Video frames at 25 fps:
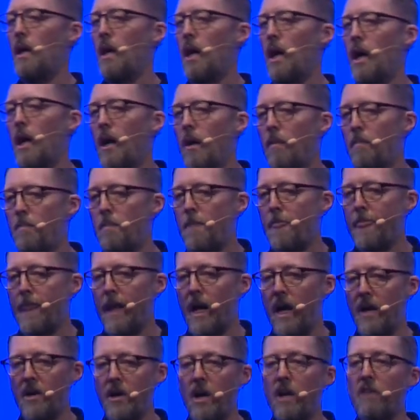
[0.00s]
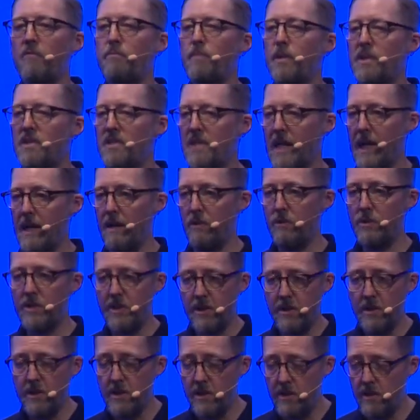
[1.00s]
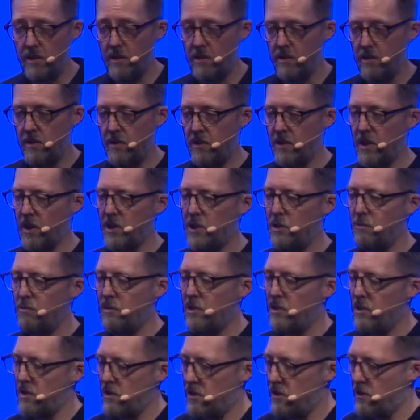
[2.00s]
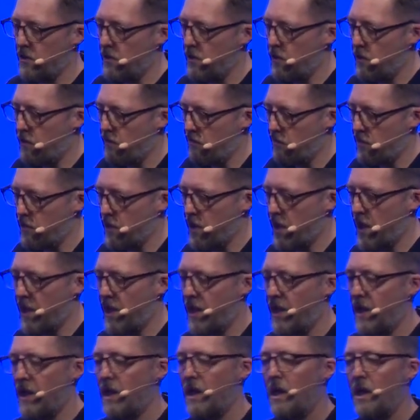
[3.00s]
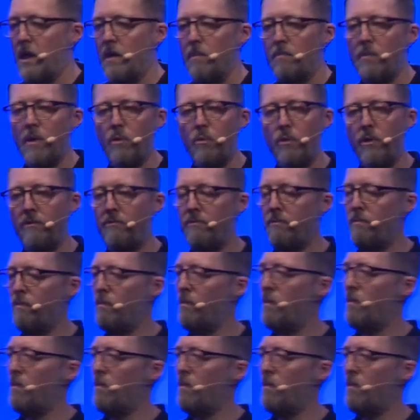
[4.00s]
Um, and I've been touting the de design sprints because I thought they were a good idea, but we've